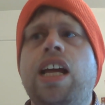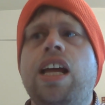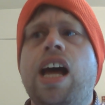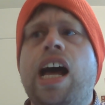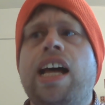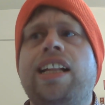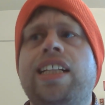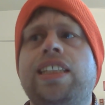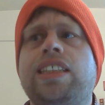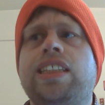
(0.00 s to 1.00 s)
uh,
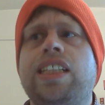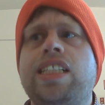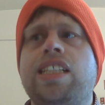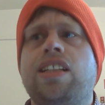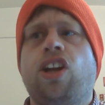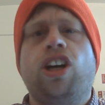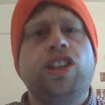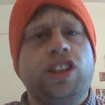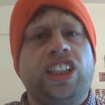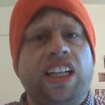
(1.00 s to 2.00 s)
this this
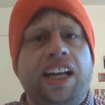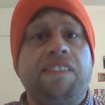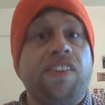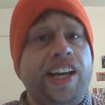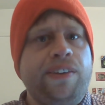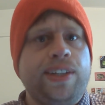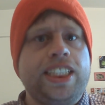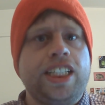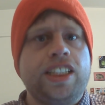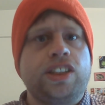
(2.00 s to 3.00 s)
larger than life
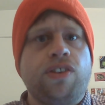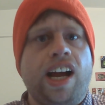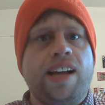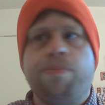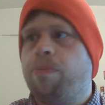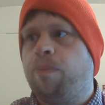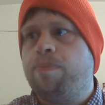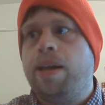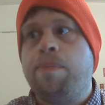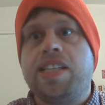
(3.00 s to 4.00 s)
language to describe
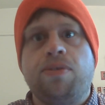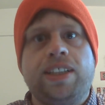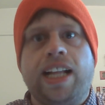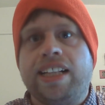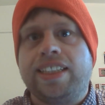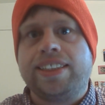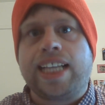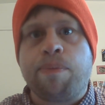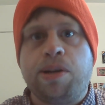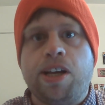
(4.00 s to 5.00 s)
maybe something that's
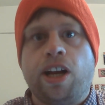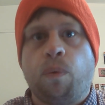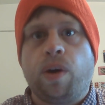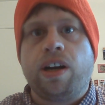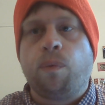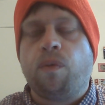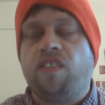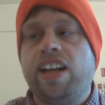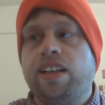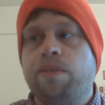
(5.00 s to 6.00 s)
happening on a wonder,
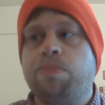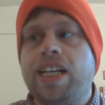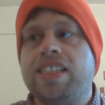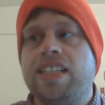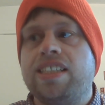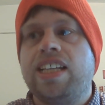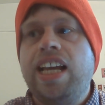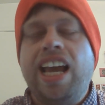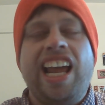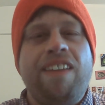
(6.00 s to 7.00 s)
regular basis,
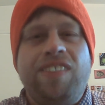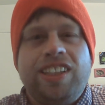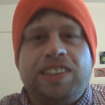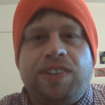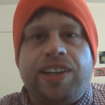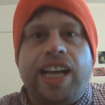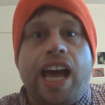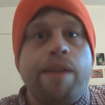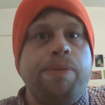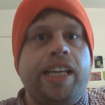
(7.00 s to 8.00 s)
and it feels very
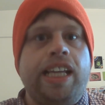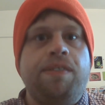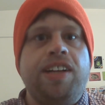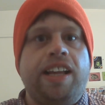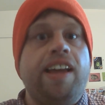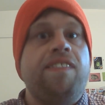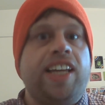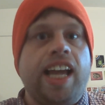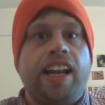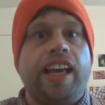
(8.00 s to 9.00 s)
epic, even if
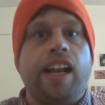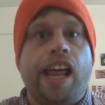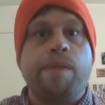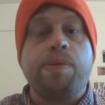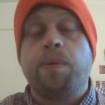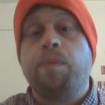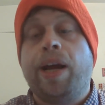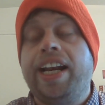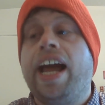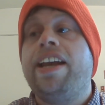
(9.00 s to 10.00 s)
again, like a lot of people
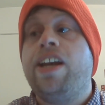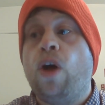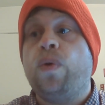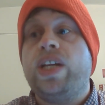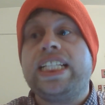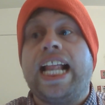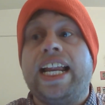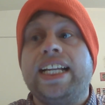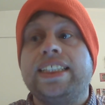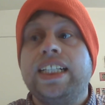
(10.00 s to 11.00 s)
might not notice that
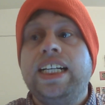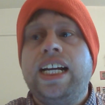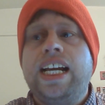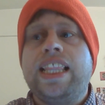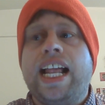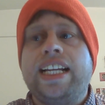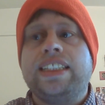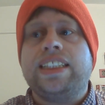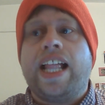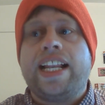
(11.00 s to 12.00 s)
it's that
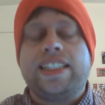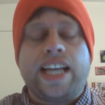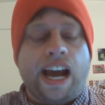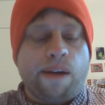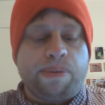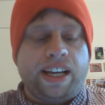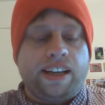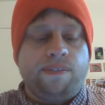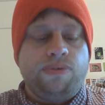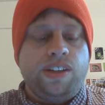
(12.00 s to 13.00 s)
it's that it's happening.